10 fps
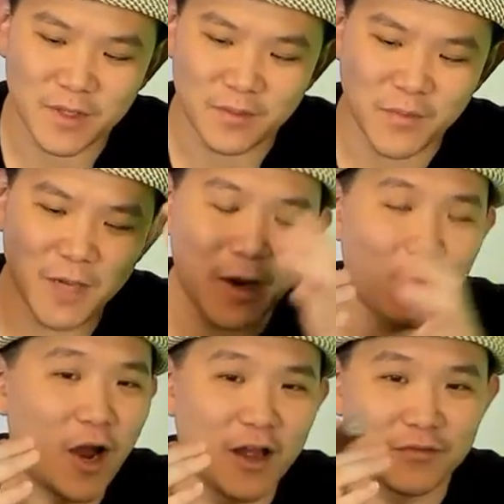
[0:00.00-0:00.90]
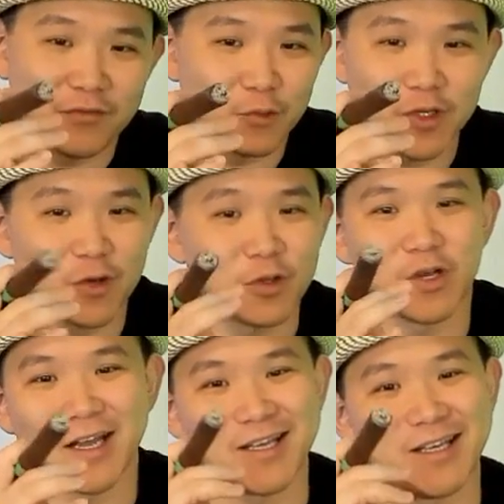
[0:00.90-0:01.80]
me and my wife, we go to
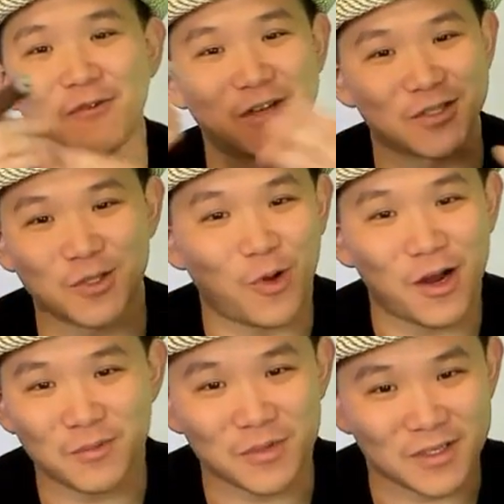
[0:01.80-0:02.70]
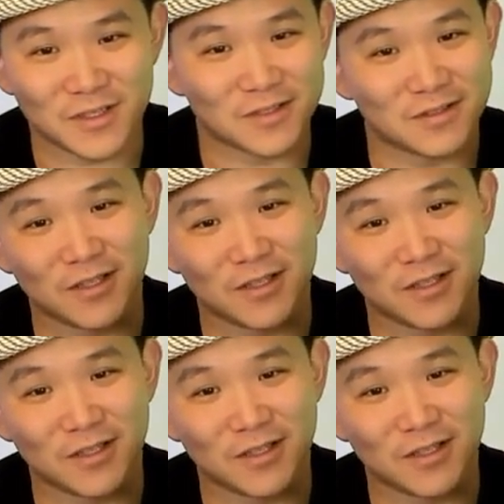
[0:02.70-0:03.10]
IKEA once in a while because